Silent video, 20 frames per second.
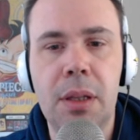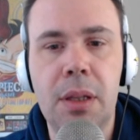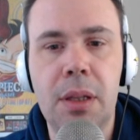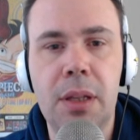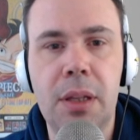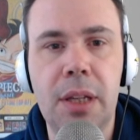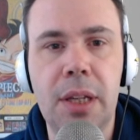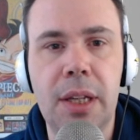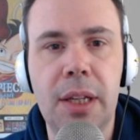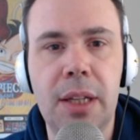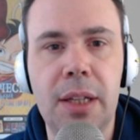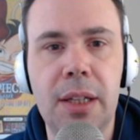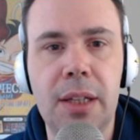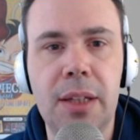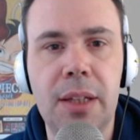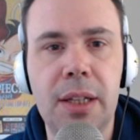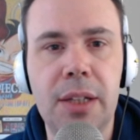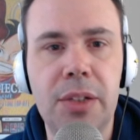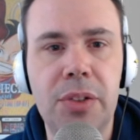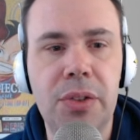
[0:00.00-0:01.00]
Okay,
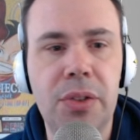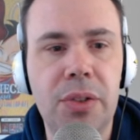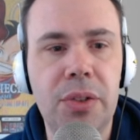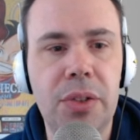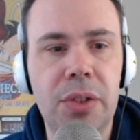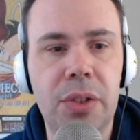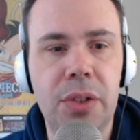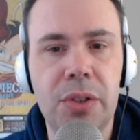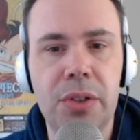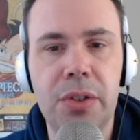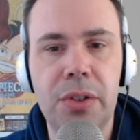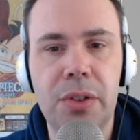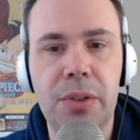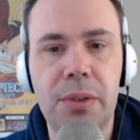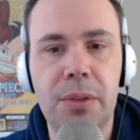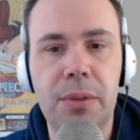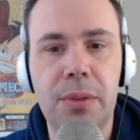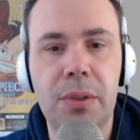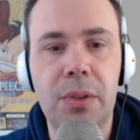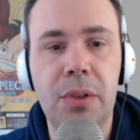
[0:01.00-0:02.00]
they choose not to.
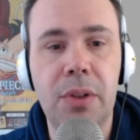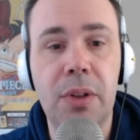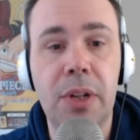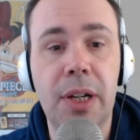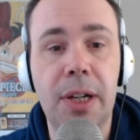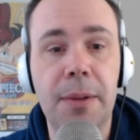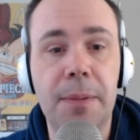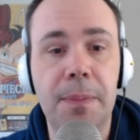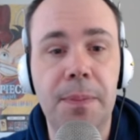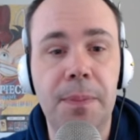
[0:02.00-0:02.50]
Alright.